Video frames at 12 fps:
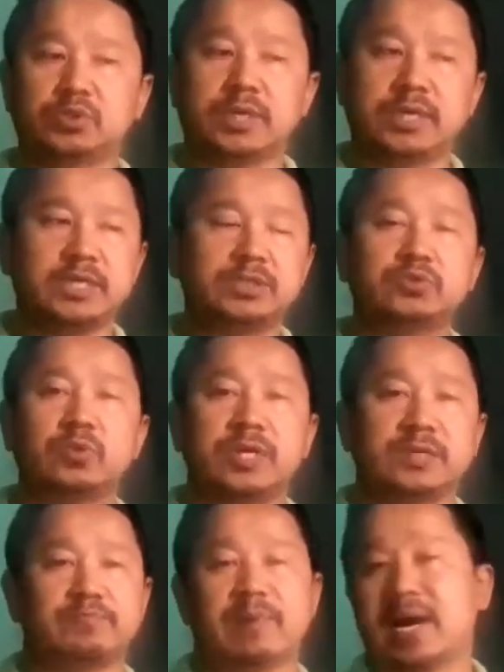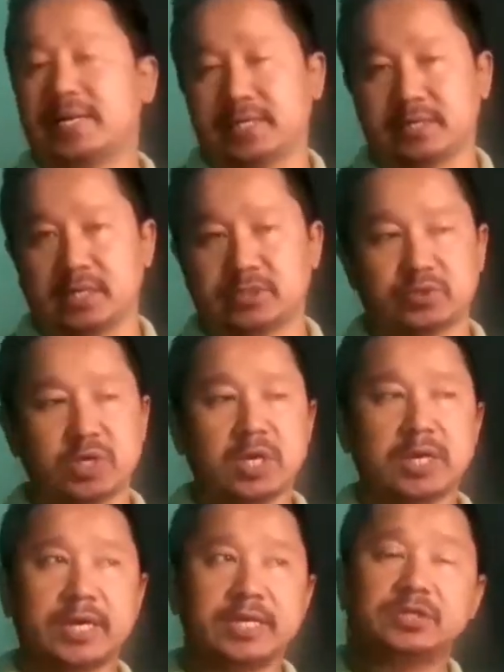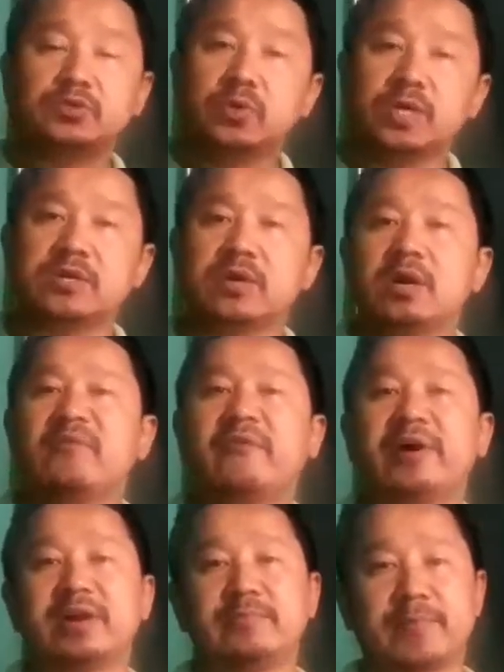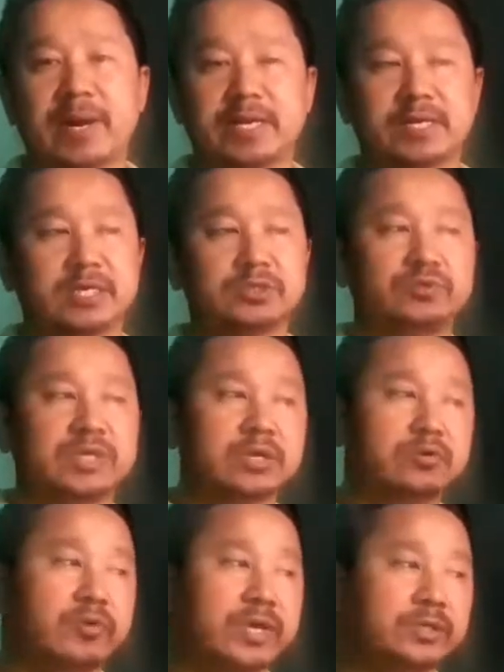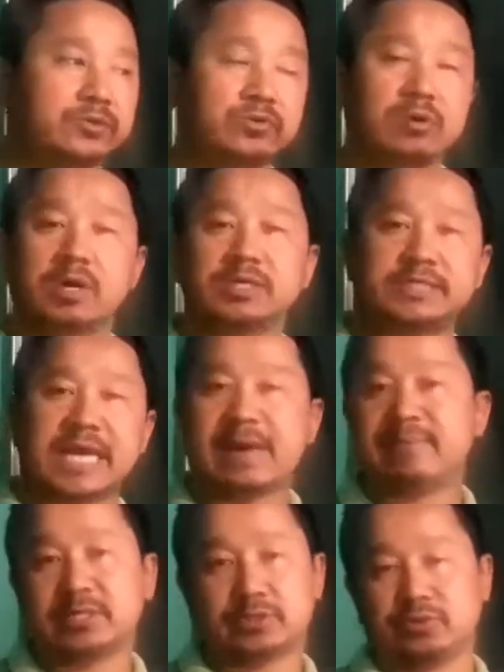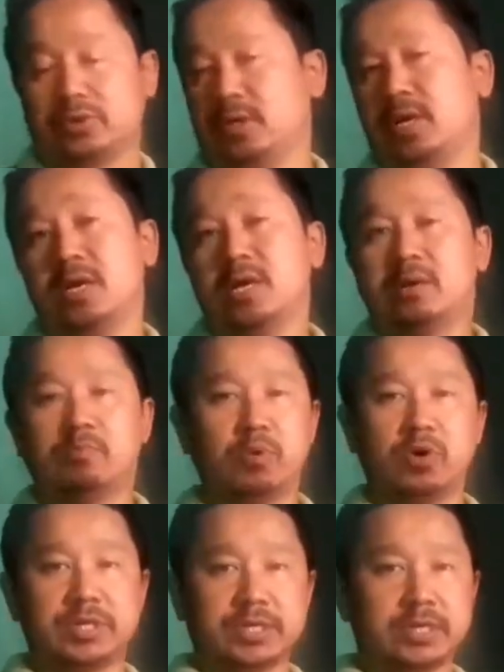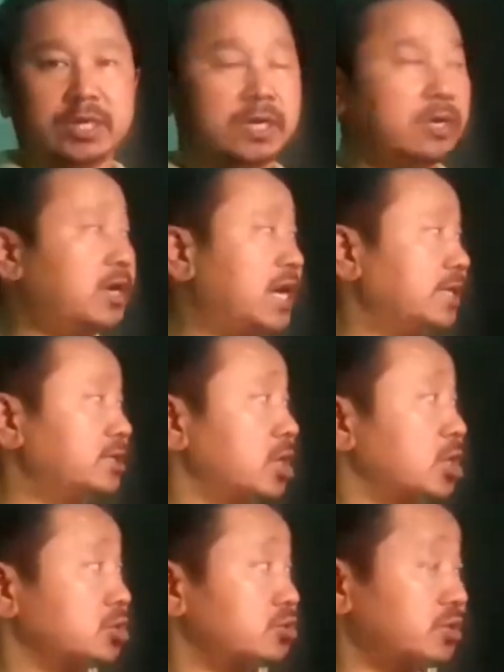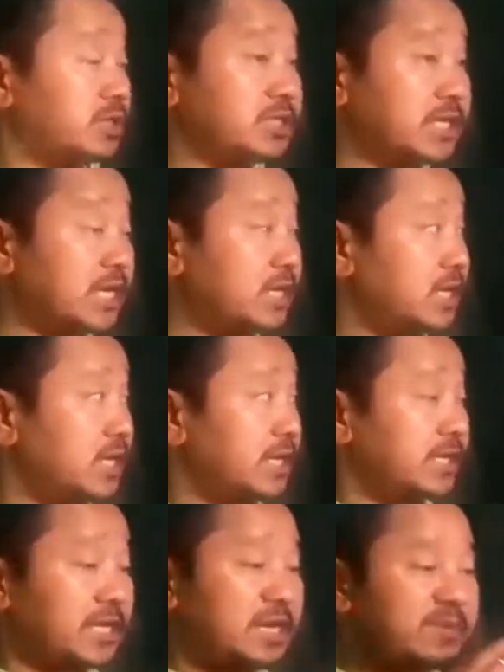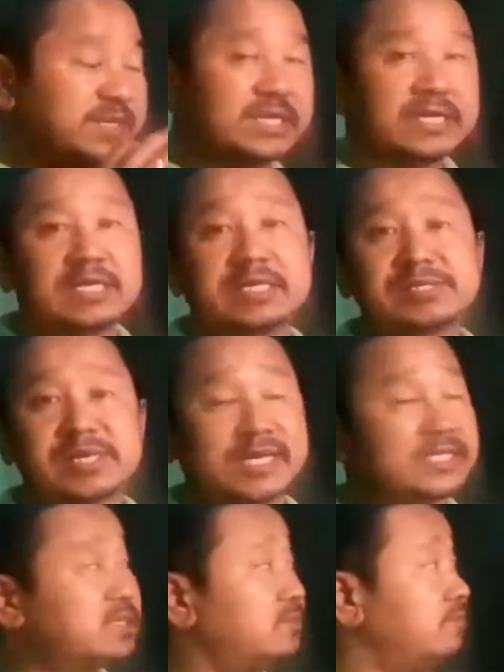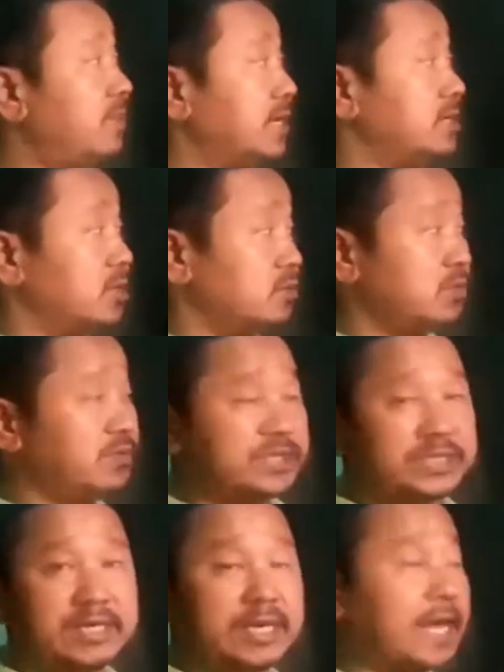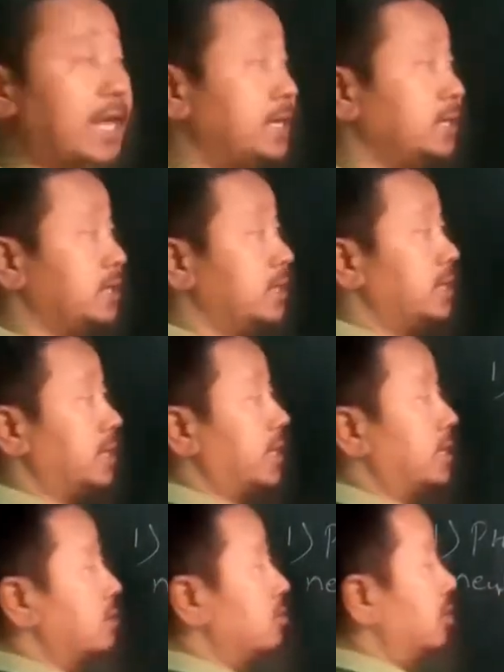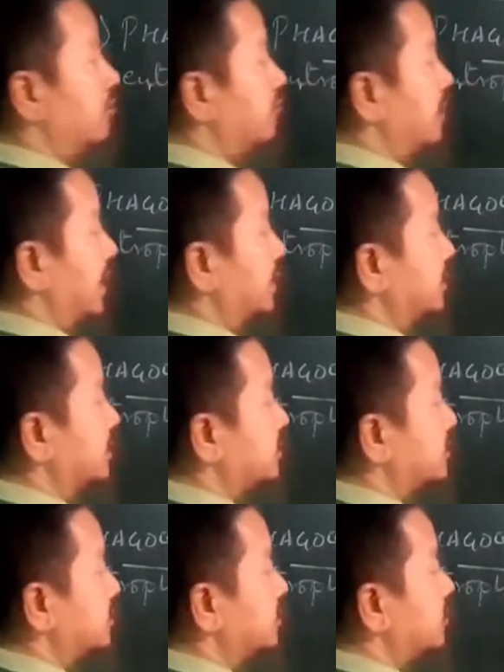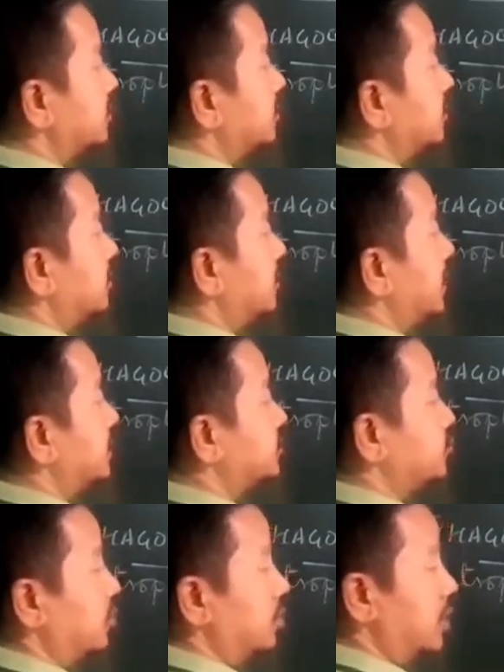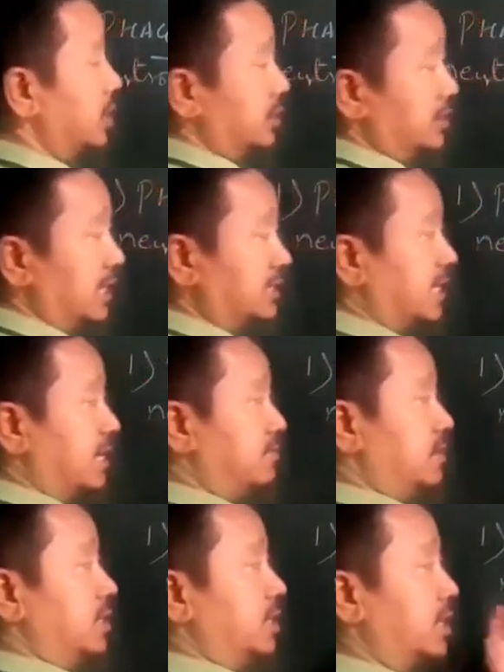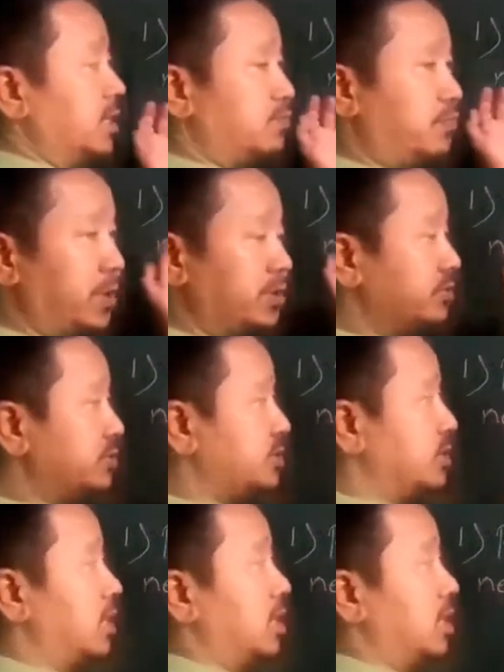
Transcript: any solid particles, any solid foreign particles which are going to cause damage to your body. Alright, so these are immediately traced by WBC and engulf like this. Alright, so that time it produces